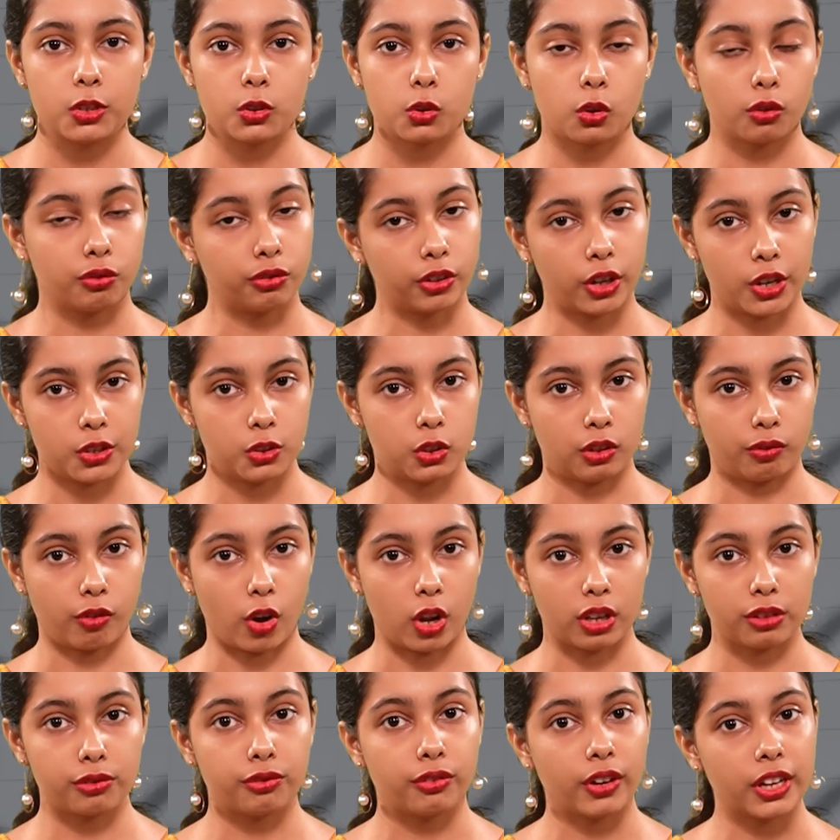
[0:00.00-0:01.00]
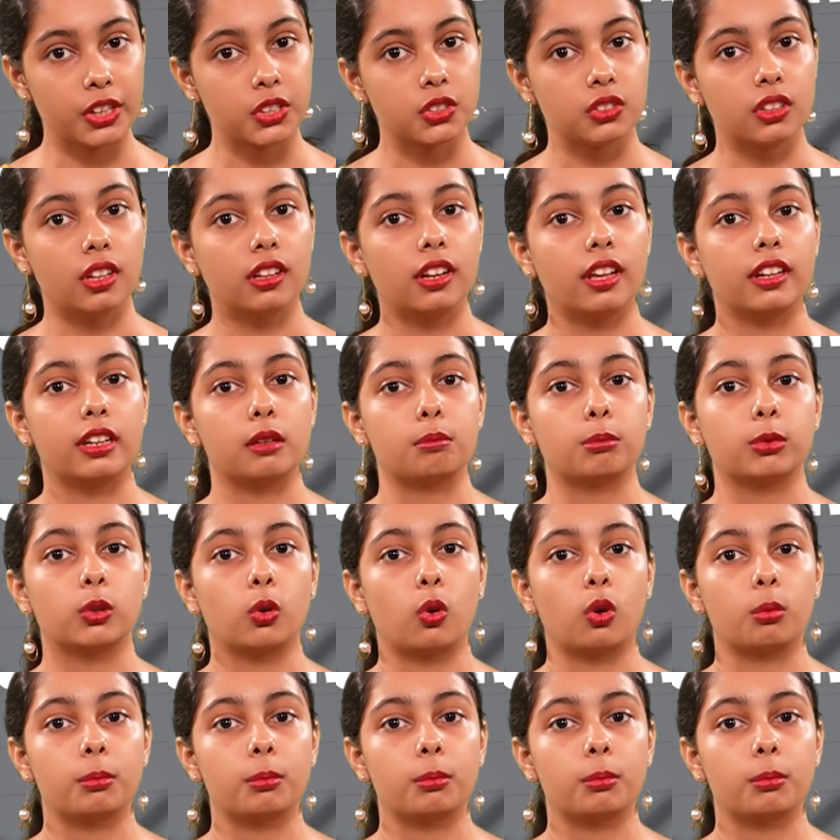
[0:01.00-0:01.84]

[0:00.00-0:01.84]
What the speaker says: So first of all, frictional unemployment